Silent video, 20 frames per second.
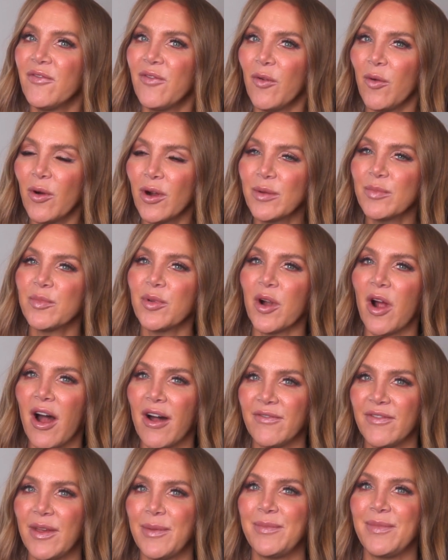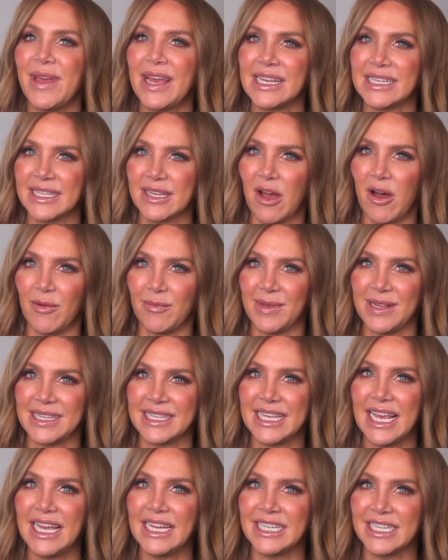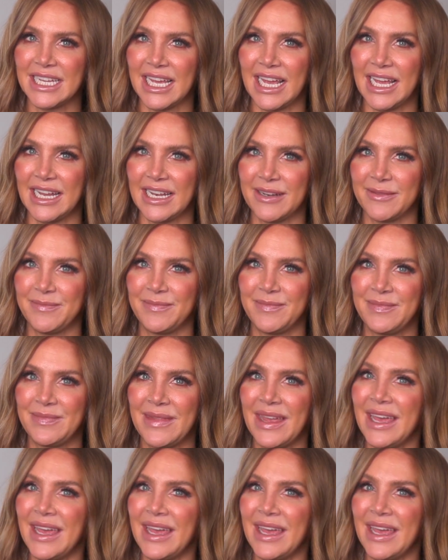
for profit-based compensation.